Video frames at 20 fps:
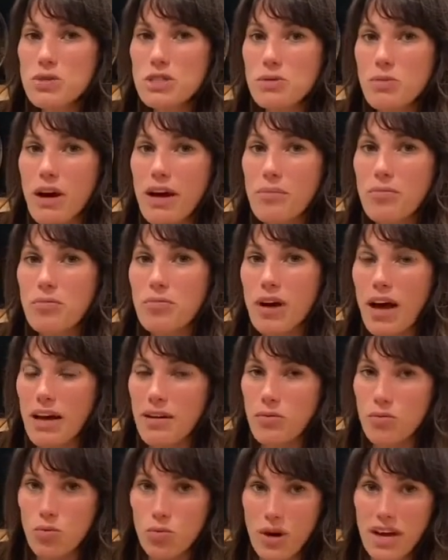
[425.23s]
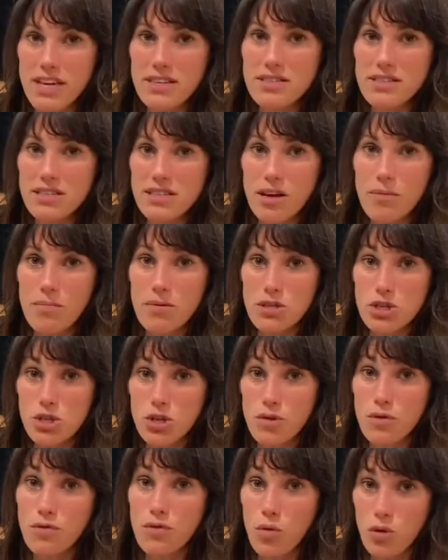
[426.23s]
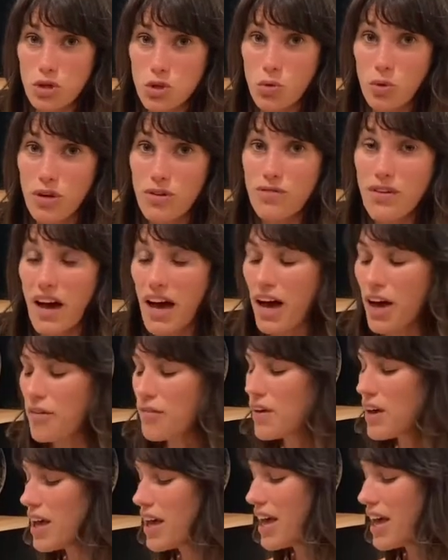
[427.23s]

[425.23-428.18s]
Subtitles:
so I raised the temperature to 425,